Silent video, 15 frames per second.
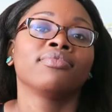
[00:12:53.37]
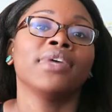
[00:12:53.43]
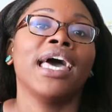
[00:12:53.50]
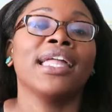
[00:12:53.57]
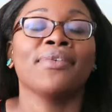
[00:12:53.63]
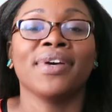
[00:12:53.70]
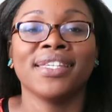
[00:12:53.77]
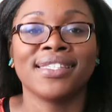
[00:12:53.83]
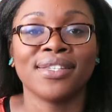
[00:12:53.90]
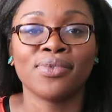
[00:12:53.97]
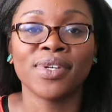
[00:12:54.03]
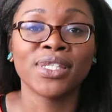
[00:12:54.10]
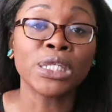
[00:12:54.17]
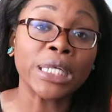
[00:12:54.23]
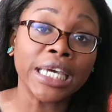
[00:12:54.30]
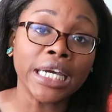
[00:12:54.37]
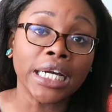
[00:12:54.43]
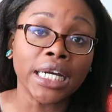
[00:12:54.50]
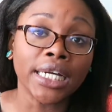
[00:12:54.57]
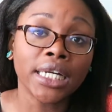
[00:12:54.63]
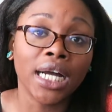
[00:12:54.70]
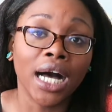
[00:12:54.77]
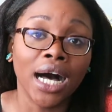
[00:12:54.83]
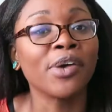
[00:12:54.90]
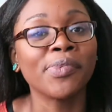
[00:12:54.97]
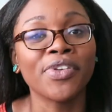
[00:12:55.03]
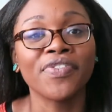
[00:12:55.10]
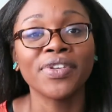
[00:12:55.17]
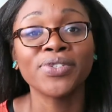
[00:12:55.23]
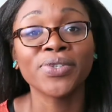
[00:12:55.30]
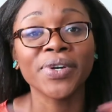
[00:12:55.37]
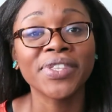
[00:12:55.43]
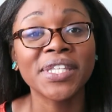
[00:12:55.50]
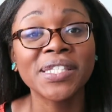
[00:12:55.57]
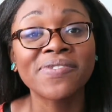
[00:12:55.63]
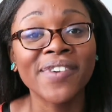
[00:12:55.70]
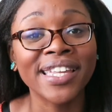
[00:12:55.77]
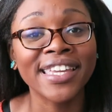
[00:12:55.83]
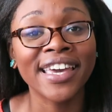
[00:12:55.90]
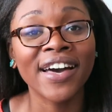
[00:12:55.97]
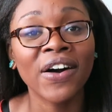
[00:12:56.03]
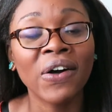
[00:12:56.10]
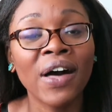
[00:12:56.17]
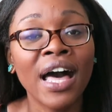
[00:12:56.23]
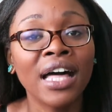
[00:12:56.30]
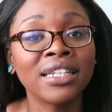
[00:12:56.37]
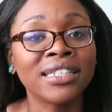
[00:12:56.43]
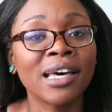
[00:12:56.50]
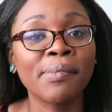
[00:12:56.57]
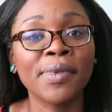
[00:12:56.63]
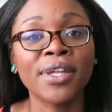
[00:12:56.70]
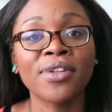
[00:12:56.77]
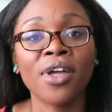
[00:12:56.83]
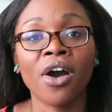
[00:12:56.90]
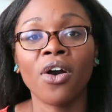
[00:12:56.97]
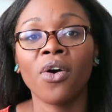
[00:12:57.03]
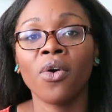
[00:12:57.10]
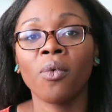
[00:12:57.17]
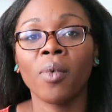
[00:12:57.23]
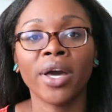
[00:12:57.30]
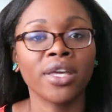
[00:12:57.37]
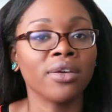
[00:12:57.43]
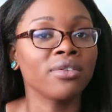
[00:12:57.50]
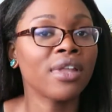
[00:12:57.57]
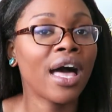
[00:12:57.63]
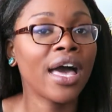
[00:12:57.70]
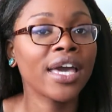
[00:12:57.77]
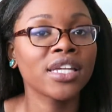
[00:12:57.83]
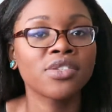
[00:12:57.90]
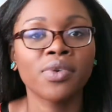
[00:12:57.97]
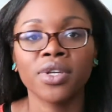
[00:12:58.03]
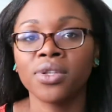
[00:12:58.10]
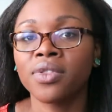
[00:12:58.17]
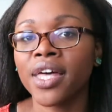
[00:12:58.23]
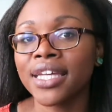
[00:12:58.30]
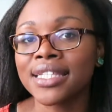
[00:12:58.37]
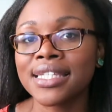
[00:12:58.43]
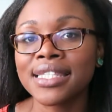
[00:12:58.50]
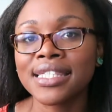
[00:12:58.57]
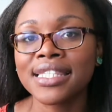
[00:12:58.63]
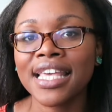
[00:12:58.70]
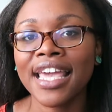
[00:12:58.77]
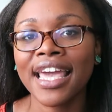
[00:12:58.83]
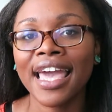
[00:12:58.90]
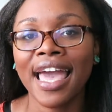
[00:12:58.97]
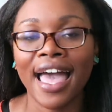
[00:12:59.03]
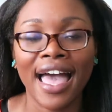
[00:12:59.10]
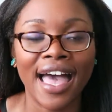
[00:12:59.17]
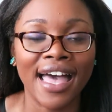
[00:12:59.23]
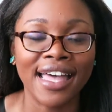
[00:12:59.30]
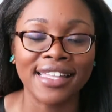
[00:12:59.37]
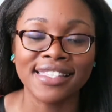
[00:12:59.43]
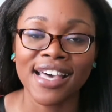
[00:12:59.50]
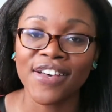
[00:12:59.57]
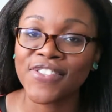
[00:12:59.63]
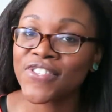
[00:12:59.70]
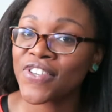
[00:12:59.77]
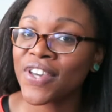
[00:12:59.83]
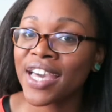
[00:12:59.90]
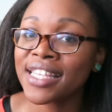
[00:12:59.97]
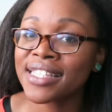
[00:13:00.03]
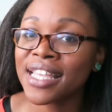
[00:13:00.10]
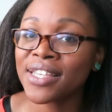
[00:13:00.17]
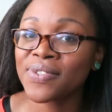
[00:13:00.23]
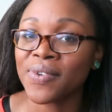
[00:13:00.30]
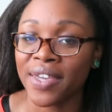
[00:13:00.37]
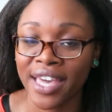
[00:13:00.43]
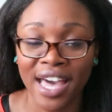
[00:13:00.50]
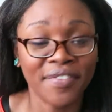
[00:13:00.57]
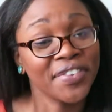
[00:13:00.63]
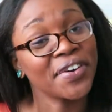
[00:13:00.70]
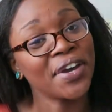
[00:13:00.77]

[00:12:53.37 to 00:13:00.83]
Anyways, the twins are here. I hope you've enjoyed this video. Let me know what you liked, what you'd like to see, and I'll see you guys next week. Have a